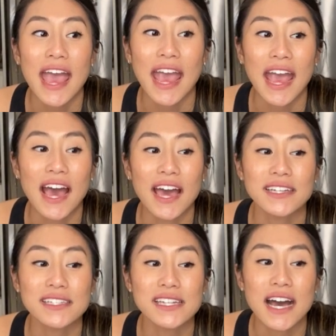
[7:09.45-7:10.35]

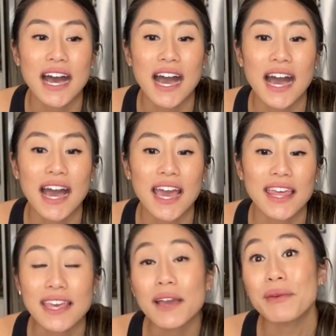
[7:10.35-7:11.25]
and I
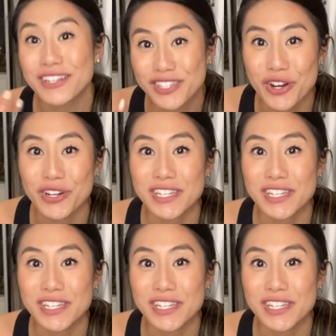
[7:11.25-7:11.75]
think I'm gonna start